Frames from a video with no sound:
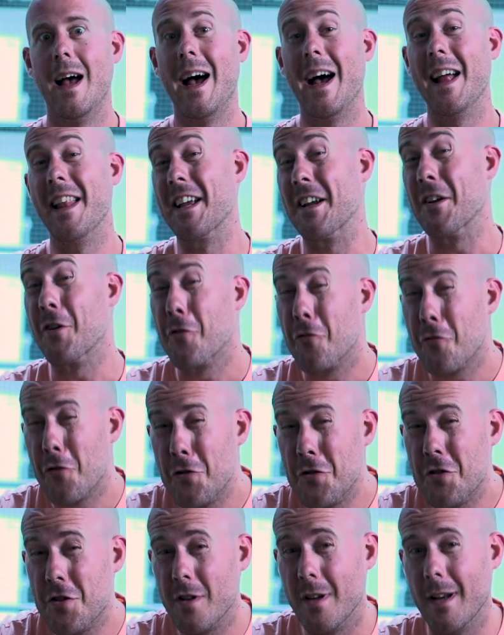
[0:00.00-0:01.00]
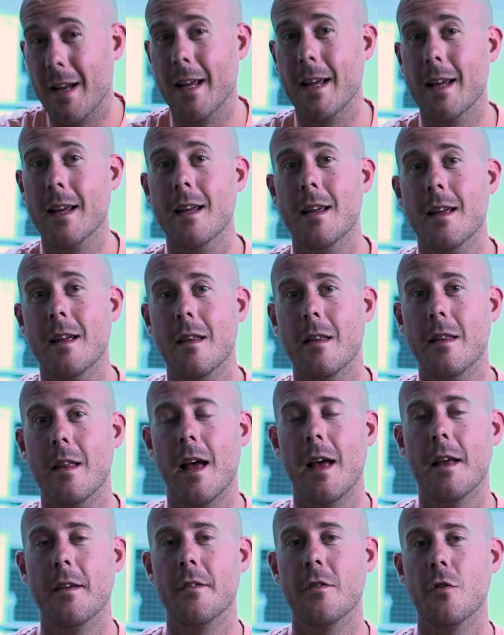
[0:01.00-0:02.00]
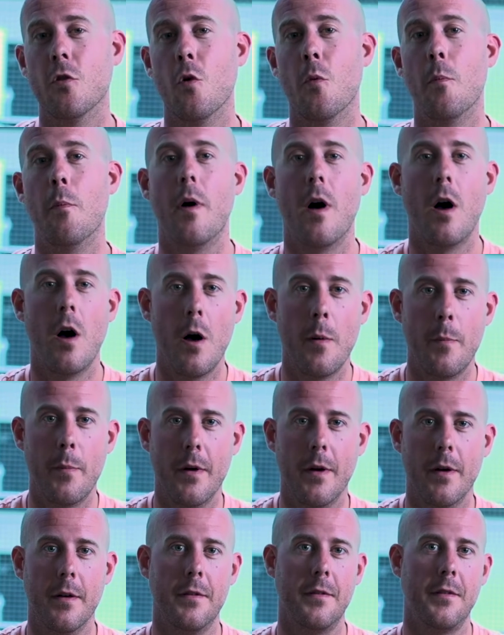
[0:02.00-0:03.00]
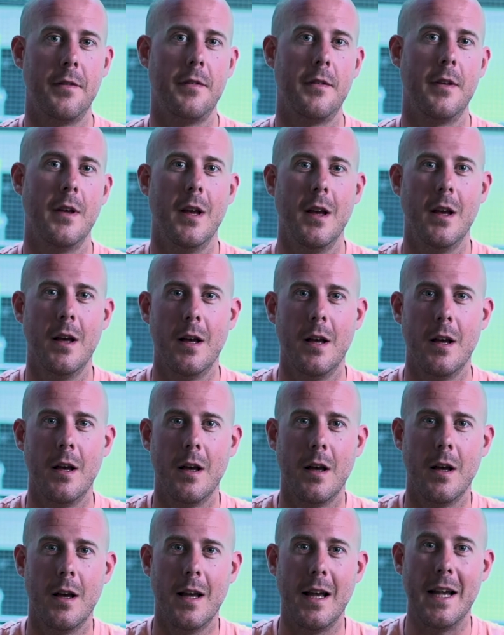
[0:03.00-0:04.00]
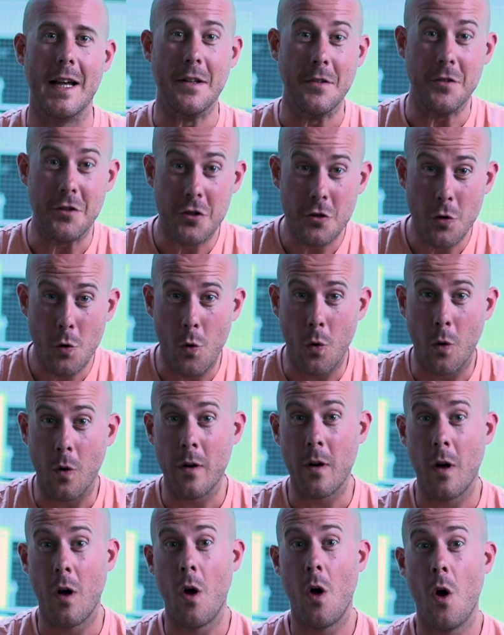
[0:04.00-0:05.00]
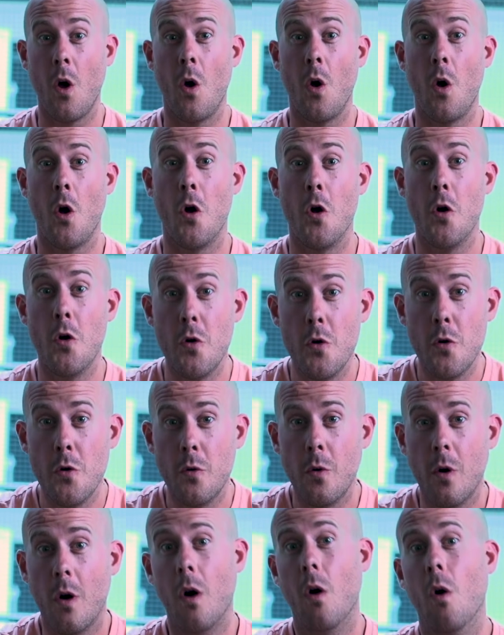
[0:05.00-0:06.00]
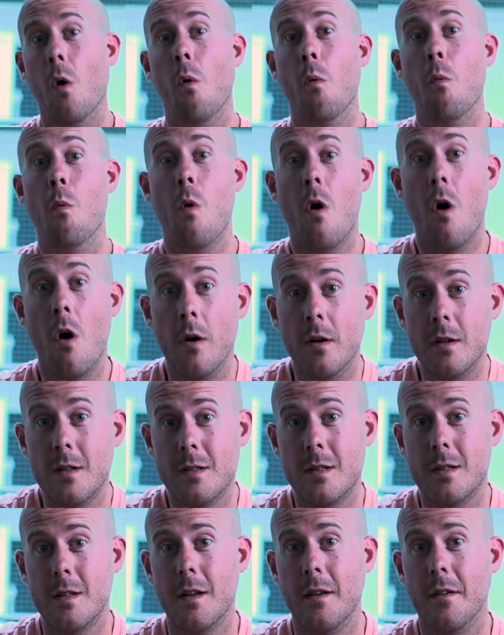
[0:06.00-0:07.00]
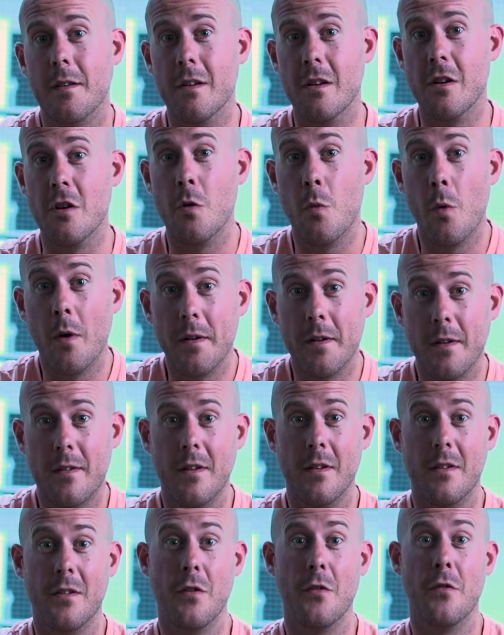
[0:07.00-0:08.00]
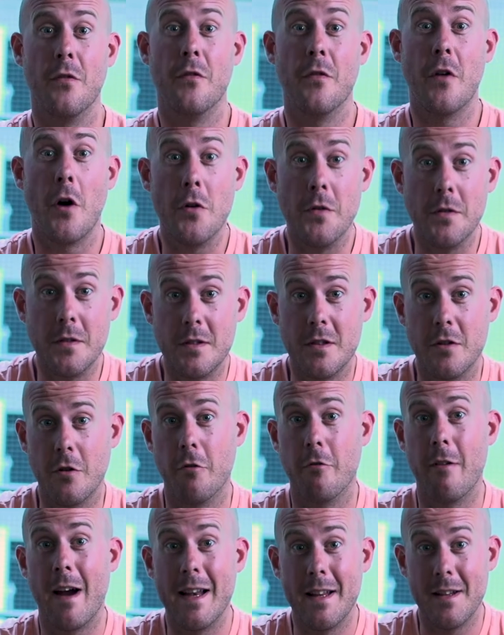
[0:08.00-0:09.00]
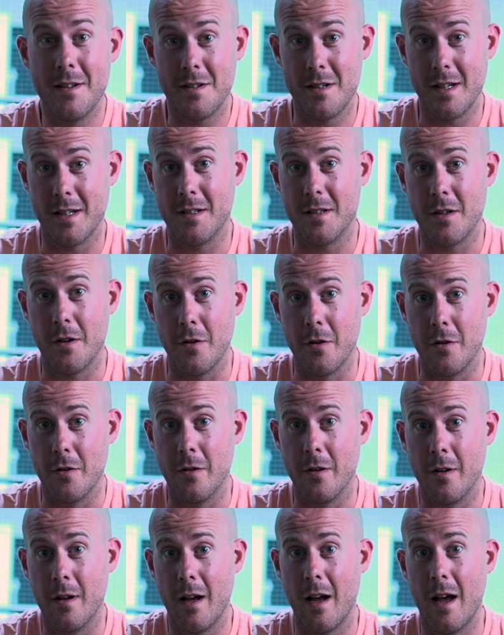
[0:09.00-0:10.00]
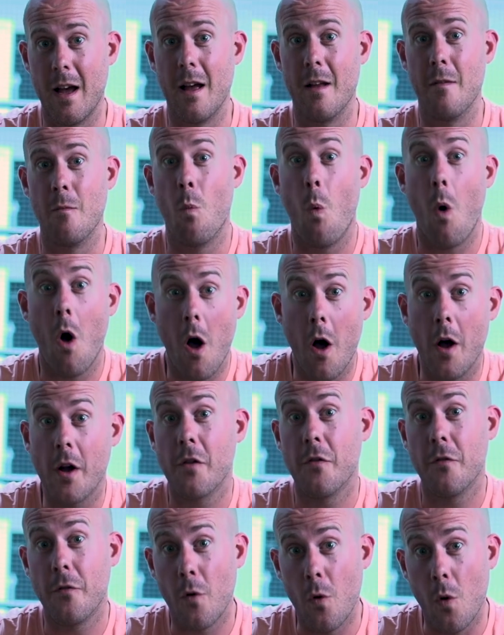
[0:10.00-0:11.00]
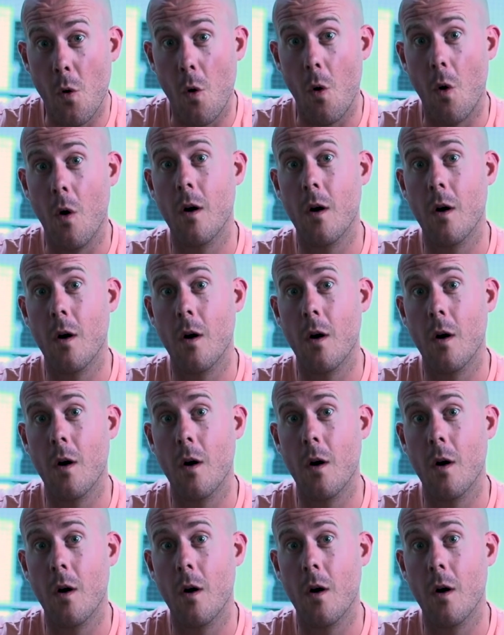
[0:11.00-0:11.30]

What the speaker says: And then crucially, there's your purpose. In short, who or what do you want to devote your energy to and work for?